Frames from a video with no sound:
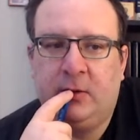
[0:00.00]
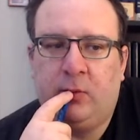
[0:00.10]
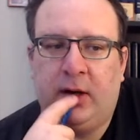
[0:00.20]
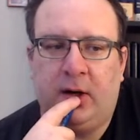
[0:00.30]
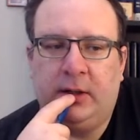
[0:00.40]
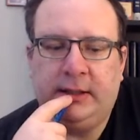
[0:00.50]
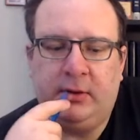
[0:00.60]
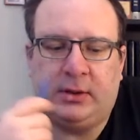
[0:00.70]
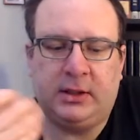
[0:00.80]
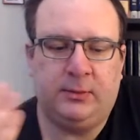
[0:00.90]
where
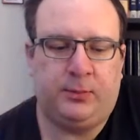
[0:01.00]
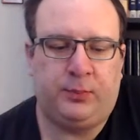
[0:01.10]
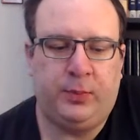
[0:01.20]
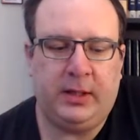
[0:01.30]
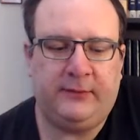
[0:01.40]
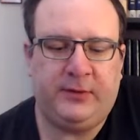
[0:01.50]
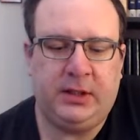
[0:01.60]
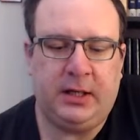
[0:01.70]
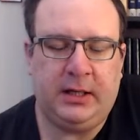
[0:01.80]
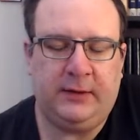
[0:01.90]
you can, if
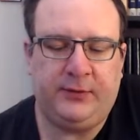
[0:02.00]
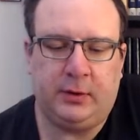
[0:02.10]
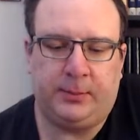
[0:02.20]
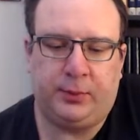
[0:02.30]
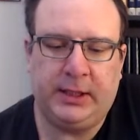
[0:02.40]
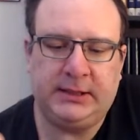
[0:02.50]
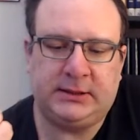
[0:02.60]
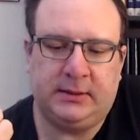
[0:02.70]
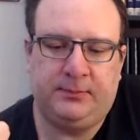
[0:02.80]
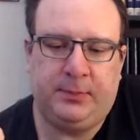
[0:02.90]
you're a
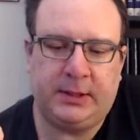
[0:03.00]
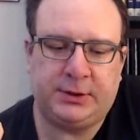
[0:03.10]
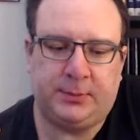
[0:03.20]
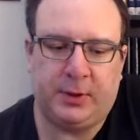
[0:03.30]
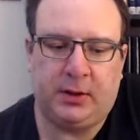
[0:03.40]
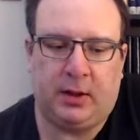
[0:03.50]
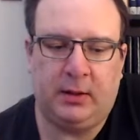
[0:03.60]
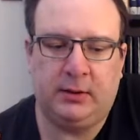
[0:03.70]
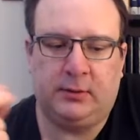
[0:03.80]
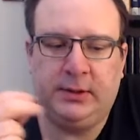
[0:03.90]
priest, a bishop, a
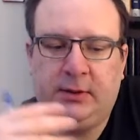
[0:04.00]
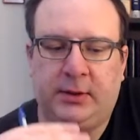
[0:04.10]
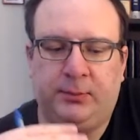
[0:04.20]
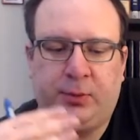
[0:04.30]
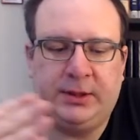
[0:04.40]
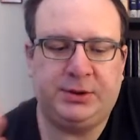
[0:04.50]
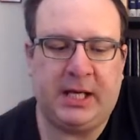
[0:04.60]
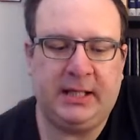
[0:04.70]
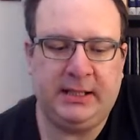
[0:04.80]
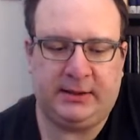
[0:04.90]
cardinal, you can preach
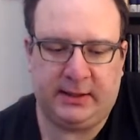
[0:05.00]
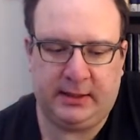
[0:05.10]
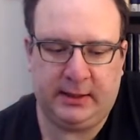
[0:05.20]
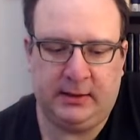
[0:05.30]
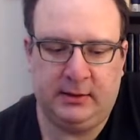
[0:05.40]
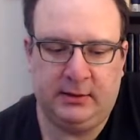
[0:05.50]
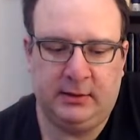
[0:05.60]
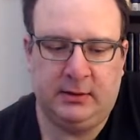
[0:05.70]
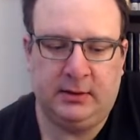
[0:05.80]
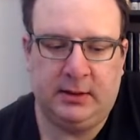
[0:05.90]
anything
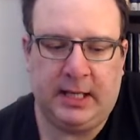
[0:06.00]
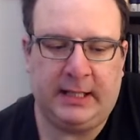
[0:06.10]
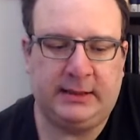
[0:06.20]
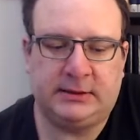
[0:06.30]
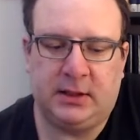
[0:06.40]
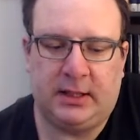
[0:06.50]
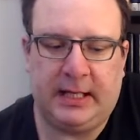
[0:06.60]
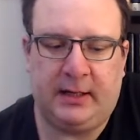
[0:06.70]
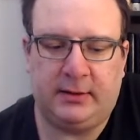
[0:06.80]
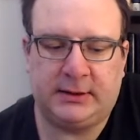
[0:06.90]
and it's not
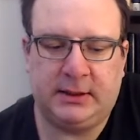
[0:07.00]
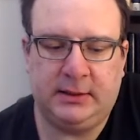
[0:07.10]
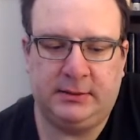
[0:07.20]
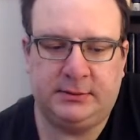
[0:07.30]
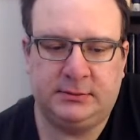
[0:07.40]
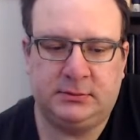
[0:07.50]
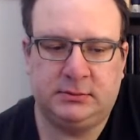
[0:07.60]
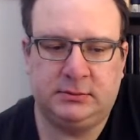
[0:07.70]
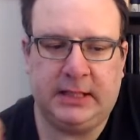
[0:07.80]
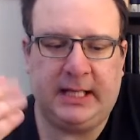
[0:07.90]
heresy.
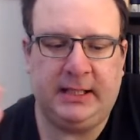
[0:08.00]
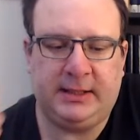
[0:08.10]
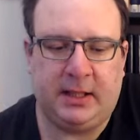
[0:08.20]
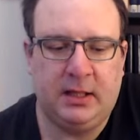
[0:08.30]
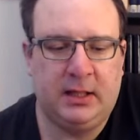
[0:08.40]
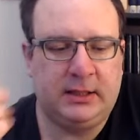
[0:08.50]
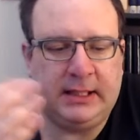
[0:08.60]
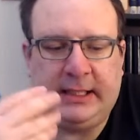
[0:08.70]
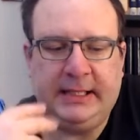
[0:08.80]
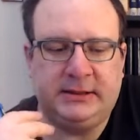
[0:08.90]
Anything.
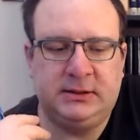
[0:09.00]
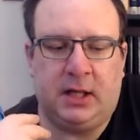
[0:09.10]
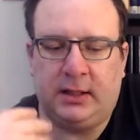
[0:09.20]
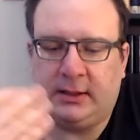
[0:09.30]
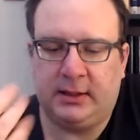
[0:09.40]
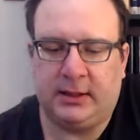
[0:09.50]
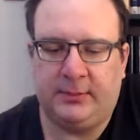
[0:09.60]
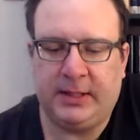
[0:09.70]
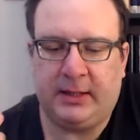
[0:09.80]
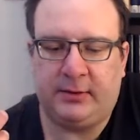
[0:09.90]
Like, he's not going to
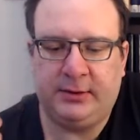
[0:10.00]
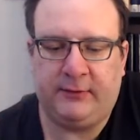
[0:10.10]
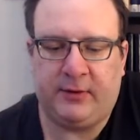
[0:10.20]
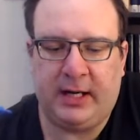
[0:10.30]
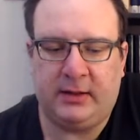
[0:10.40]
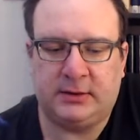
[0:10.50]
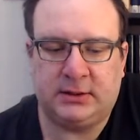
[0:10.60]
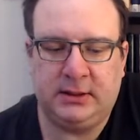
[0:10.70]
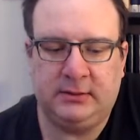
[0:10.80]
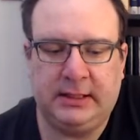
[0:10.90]
come down on you for
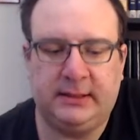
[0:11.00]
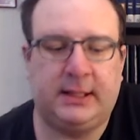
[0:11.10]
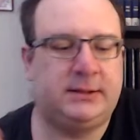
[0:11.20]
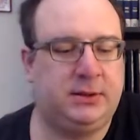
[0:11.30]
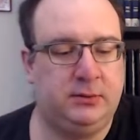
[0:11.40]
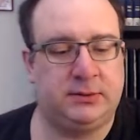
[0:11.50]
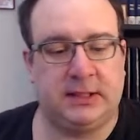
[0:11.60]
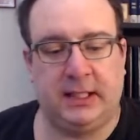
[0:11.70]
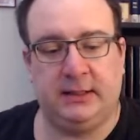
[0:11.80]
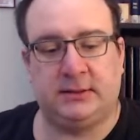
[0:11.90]
heresy unless you
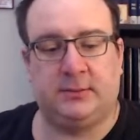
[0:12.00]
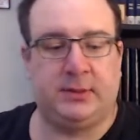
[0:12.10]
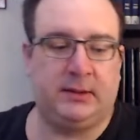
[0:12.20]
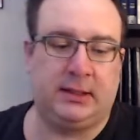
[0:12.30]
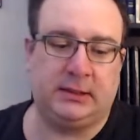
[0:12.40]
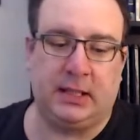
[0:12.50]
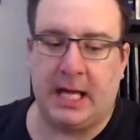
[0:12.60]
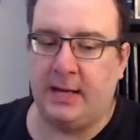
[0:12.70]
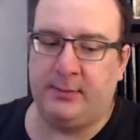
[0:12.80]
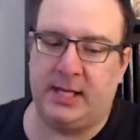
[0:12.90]
say something like the
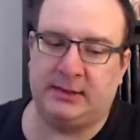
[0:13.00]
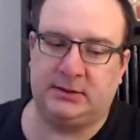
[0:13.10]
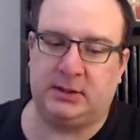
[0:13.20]
Latin Mass